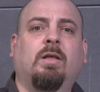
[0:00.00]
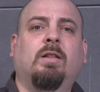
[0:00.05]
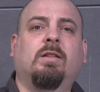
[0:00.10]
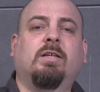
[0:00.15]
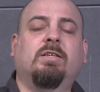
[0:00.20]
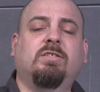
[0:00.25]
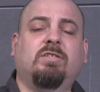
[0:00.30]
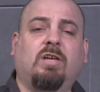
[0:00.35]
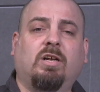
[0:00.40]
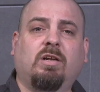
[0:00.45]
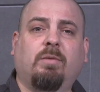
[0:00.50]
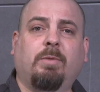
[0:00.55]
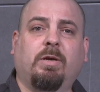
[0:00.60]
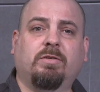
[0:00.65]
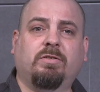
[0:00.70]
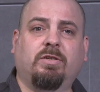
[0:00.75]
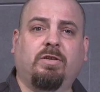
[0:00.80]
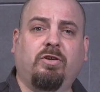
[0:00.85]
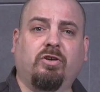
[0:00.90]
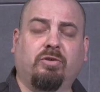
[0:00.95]
Let's talk about
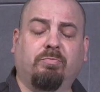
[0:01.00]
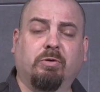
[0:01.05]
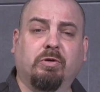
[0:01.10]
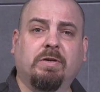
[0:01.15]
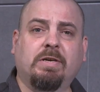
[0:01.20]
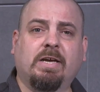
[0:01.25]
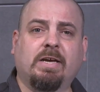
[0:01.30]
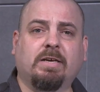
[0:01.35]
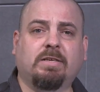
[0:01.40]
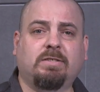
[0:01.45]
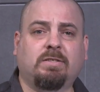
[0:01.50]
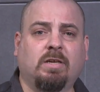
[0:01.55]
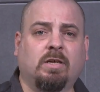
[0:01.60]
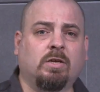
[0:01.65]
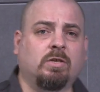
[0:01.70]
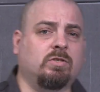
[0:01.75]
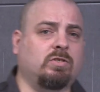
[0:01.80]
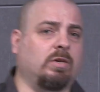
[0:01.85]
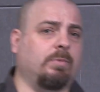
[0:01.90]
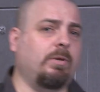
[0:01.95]
Secure Boot next.
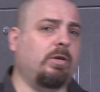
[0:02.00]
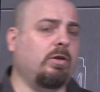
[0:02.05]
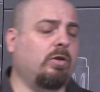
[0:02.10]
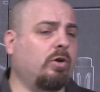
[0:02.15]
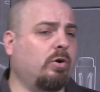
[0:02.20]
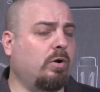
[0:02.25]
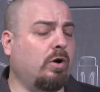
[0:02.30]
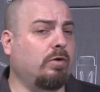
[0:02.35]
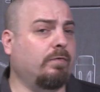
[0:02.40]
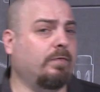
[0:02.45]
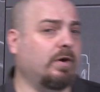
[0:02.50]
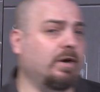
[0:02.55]
So I'm going to go over